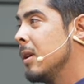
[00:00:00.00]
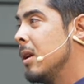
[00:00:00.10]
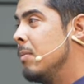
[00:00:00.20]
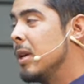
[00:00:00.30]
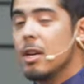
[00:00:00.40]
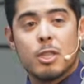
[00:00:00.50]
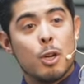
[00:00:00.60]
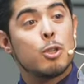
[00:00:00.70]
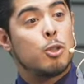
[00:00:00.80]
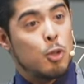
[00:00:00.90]
Because
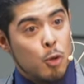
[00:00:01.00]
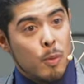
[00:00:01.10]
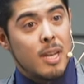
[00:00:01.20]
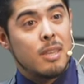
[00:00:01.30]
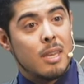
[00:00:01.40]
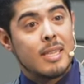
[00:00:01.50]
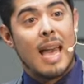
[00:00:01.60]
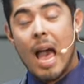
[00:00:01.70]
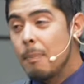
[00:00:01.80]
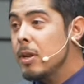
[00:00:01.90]
there's too many things
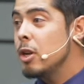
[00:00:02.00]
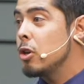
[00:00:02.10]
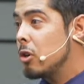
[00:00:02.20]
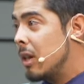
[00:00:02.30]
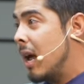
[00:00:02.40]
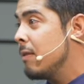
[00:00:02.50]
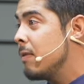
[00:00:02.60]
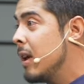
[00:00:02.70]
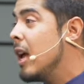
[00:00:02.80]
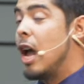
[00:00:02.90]
happening in your life
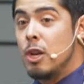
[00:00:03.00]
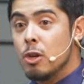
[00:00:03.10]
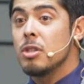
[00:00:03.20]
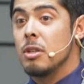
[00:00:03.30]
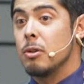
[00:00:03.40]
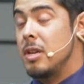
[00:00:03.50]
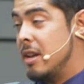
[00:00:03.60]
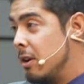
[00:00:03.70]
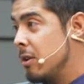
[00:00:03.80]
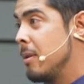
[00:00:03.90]
and you're still here.